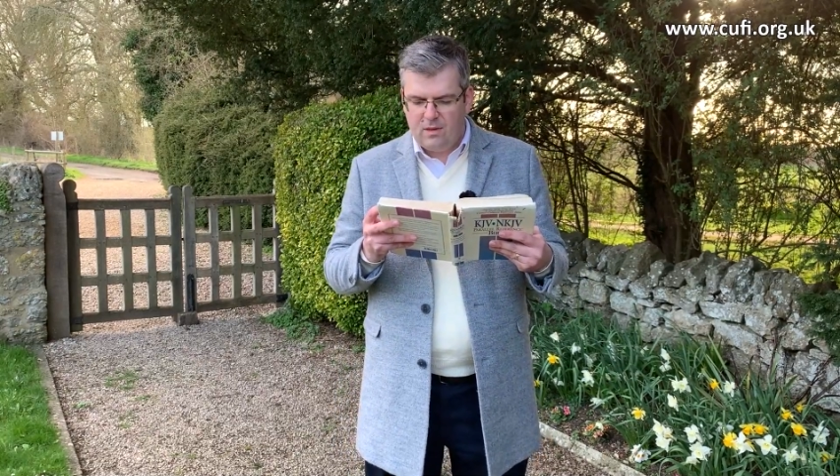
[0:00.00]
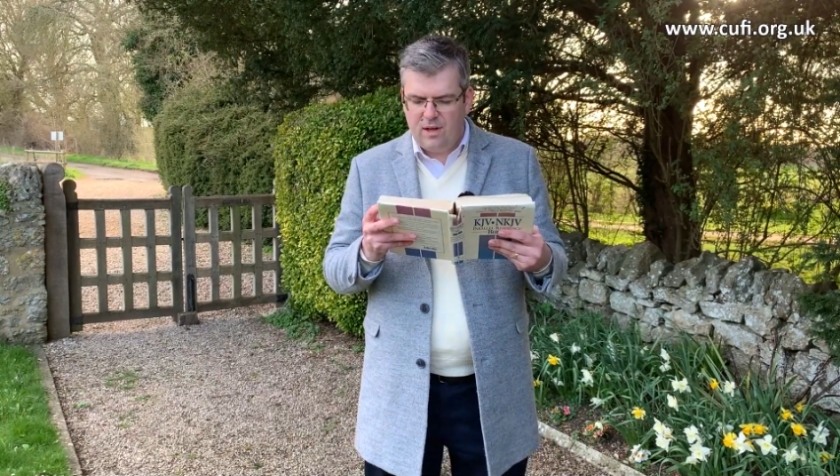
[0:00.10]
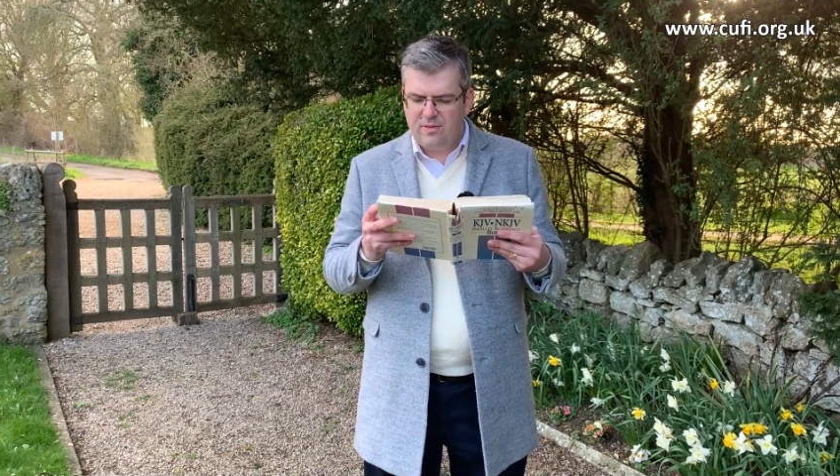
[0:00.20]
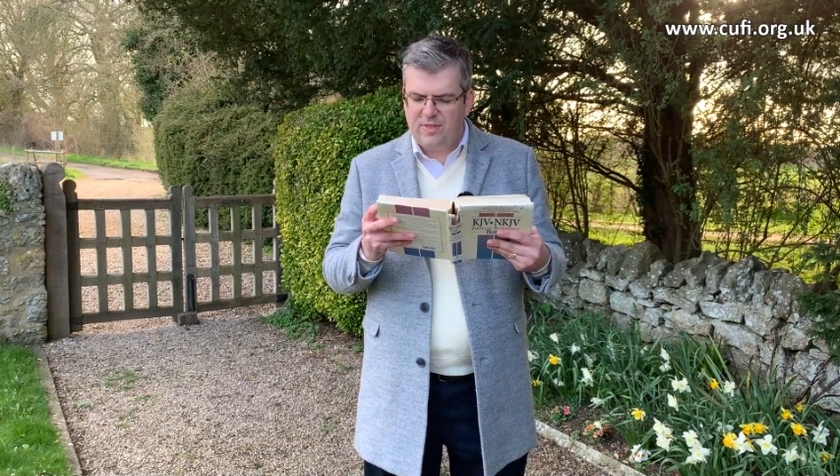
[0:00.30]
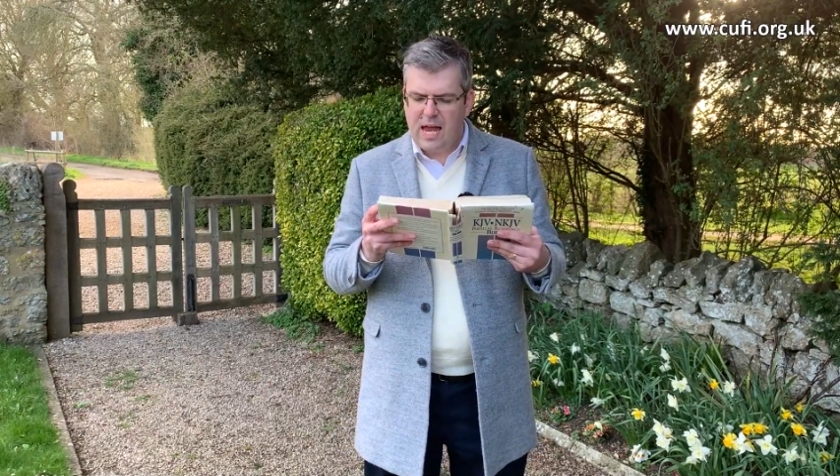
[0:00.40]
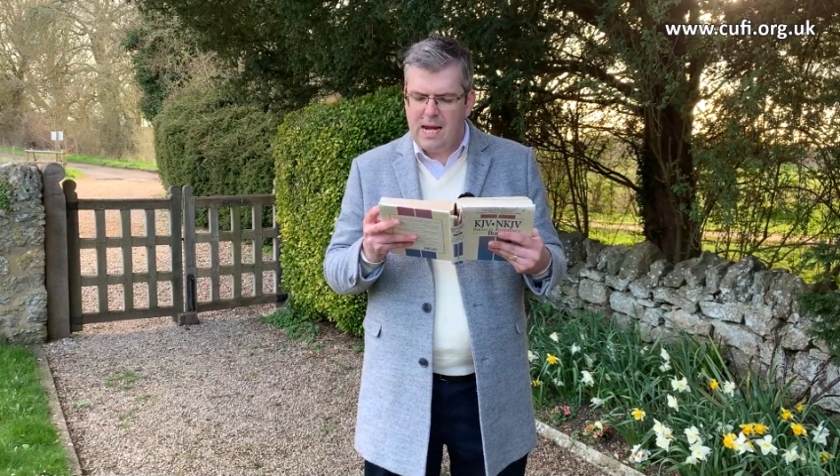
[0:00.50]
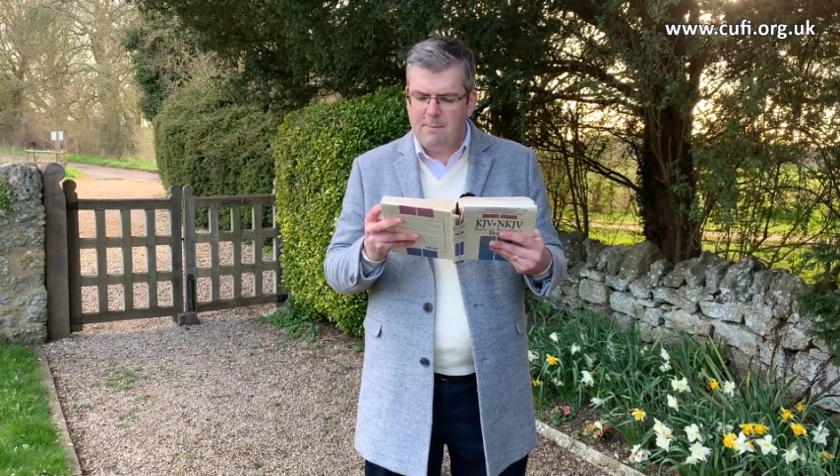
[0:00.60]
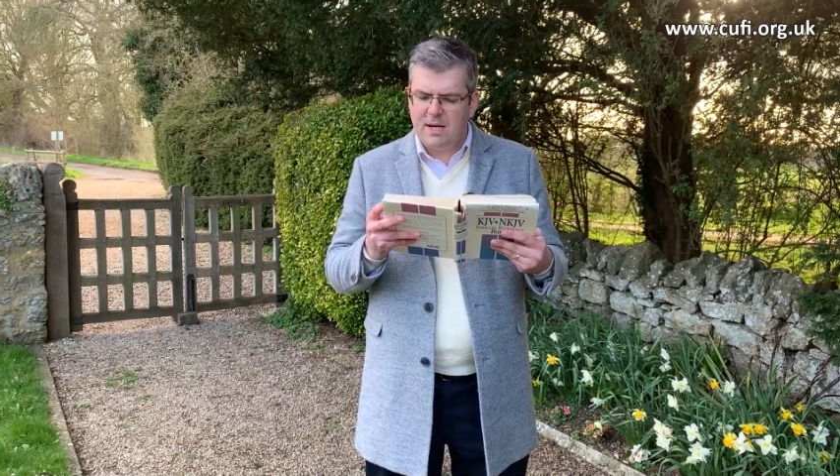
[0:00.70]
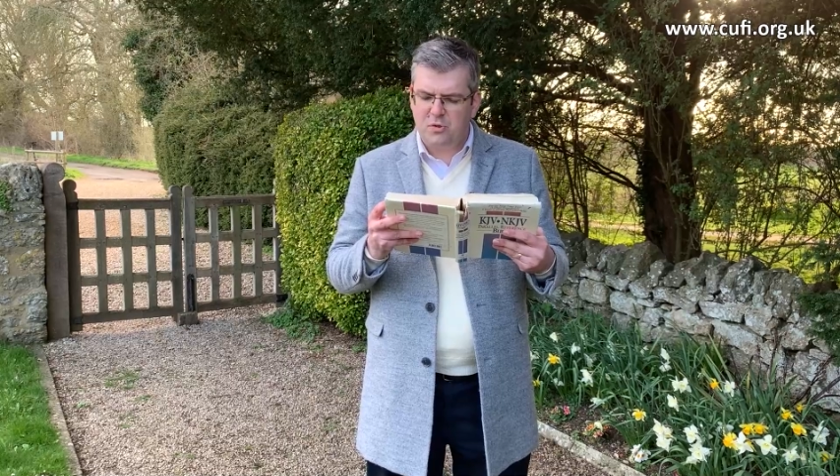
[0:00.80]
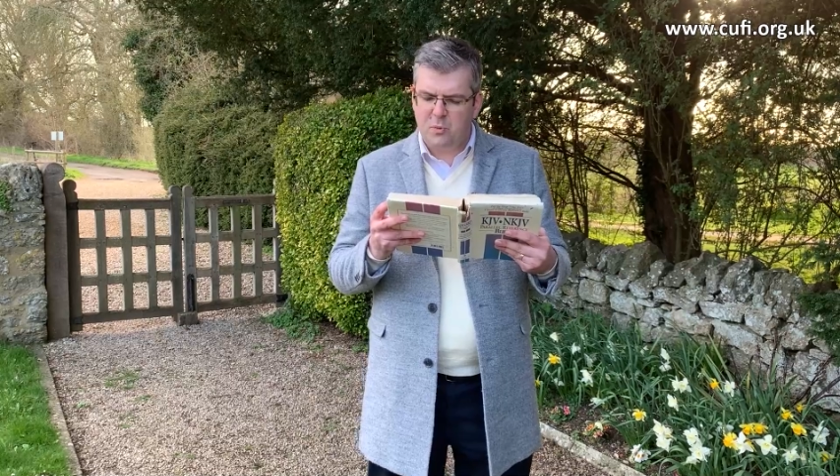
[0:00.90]
that they
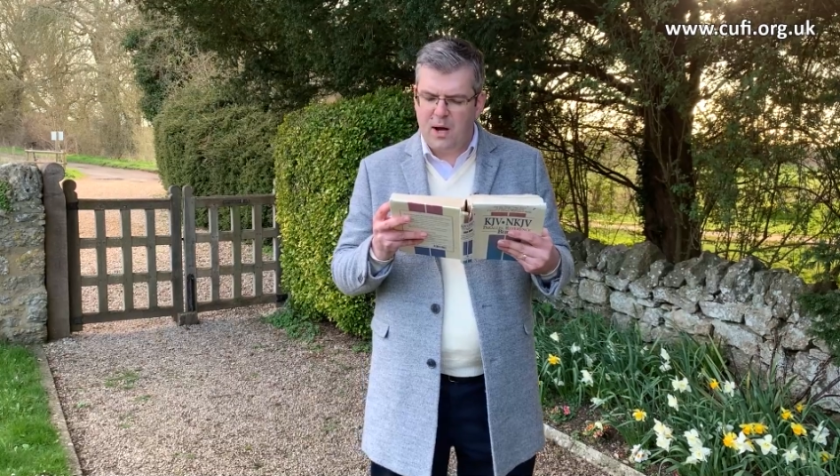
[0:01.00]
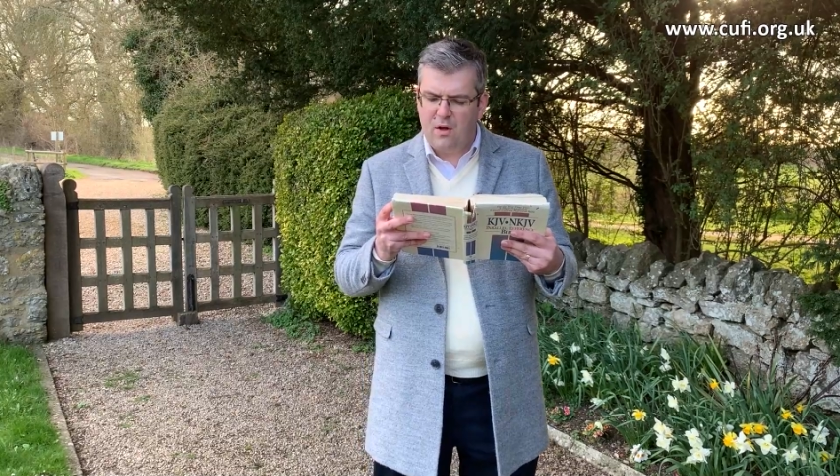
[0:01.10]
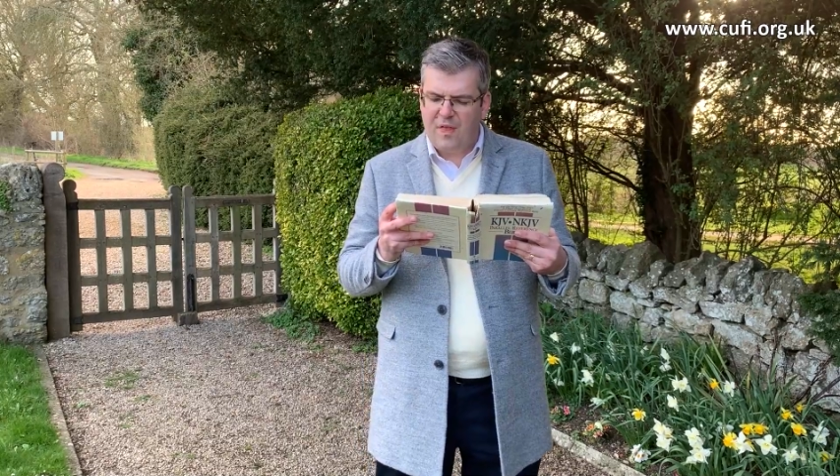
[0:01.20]
may dwell